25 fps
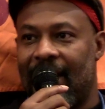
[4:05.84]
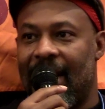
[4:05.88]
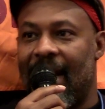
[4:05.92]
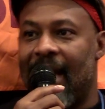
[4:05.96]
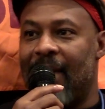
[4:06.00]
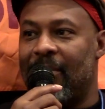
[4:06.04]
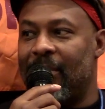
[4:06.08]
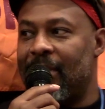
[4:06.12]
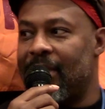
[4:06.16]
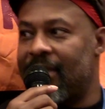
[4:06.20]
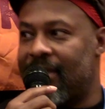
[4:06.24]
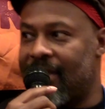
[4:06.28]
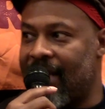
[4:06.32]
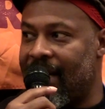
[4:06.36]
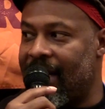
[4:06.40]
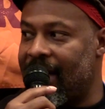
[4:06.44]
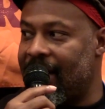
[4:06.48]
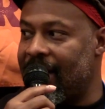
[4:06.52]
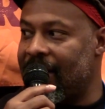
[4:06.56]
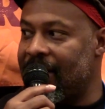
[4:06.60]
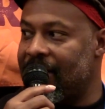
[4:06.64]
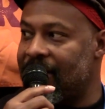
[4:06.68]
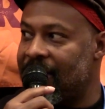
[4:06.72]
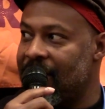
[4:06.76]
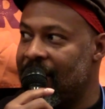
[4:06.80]
climate
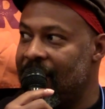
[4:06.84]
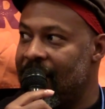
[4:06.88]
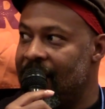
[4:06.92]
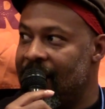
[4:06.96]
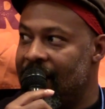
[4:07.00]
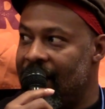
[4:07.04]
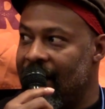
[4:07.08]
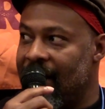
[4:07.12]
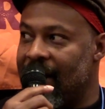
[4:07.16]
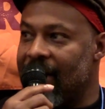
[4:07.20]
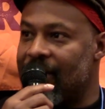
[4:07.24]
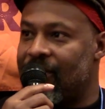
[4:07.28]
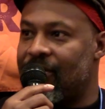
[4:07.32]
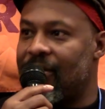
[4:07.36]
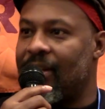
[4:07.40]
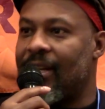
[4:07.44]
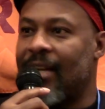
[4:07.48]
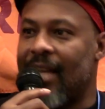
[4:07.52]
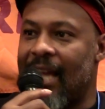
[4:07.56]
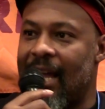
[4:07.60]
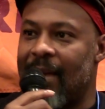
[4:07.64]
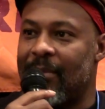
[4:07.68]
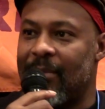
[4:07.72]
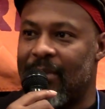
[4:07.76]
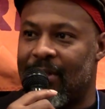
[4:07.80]
change and
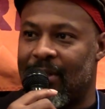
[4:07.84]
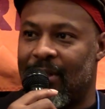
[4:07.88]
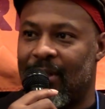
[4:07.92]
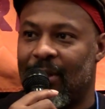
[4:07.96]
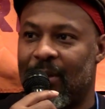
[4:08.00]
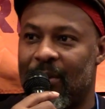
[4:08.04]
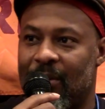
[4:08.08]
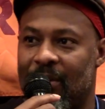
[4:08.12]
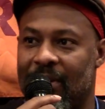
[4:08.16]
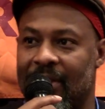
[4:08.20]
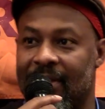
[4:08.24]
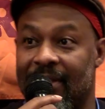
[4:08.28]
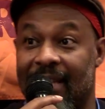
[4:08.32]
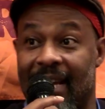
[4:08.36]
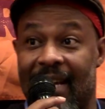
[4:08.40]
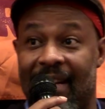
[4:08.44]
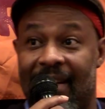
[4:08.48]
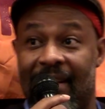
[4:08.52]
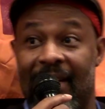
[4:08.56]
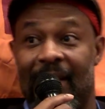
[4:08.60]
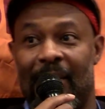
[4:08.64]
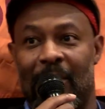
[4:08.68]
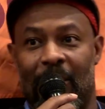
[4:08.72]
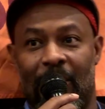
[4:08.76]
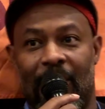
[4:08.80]
climate solutions, they
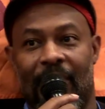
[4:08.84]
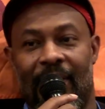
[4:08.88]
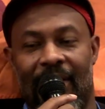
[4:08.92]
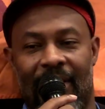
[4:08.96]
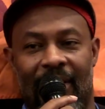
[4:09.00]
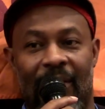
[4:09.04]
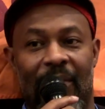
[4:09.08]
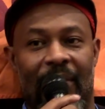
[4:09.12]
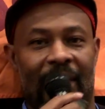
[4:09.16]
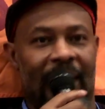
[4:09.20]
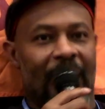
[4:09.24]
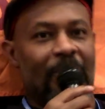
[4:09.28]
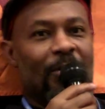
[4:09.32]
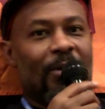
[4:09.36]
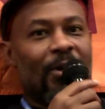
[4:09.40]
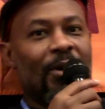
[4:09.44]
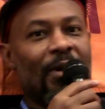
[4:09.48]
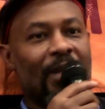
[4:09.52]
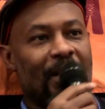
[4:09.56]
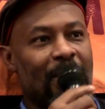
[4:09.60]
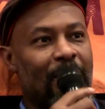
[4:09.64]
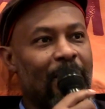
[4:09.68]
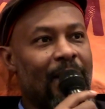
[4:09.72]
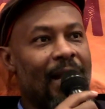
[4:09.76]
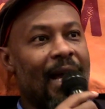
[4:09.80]
come with, okay, we're
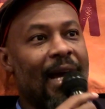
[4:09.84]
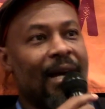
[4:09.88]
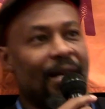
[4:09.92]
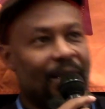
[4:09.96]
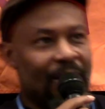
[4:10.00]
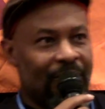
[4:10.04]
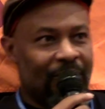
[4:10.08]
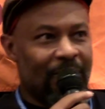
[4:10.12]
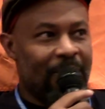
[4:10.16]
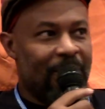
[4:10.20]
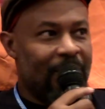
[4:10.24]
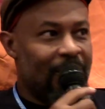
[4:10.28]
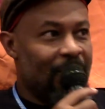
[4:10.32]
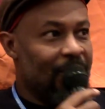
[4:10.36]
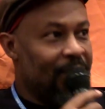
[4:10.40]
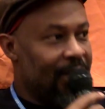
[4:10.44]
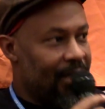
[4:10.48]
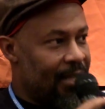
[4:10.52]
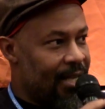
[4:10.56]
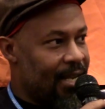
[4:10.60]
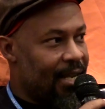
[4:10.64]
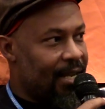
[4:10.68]
going to block you from doing